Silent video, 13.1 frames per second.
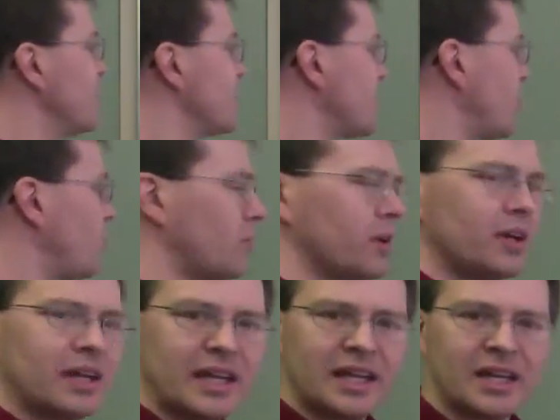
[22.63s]
So
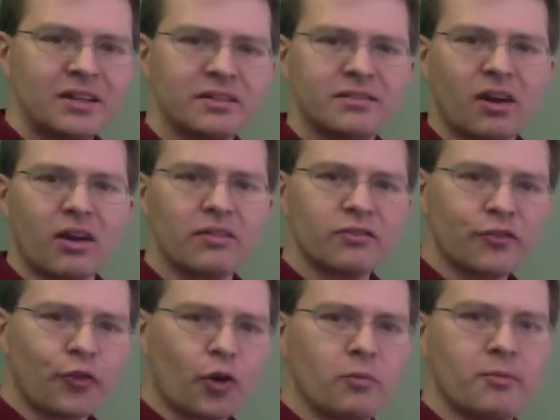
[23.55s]
in the
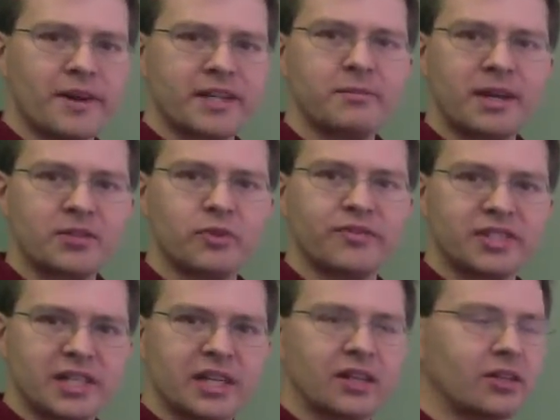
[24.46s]
four momentum, as we've
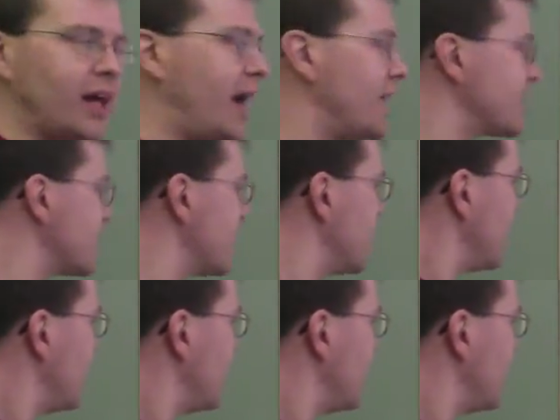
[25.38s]
seen in class,